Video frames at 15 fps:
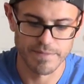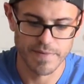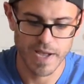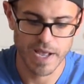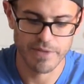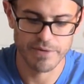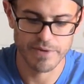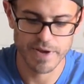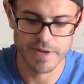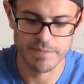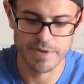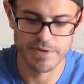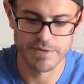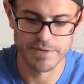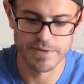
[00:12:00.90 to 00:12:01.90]
Highly
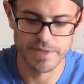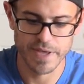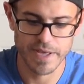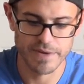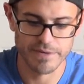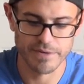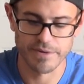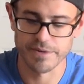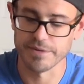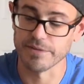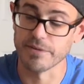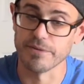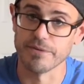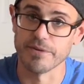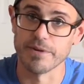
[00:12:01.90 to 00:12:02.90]
recommend doing that on
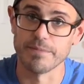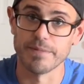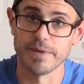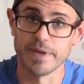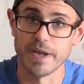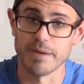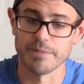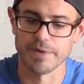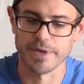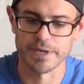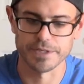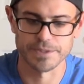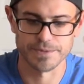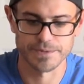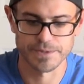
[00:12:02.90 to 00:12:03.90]
low grip
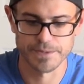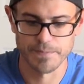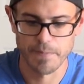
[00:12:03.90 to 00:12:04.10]
applications.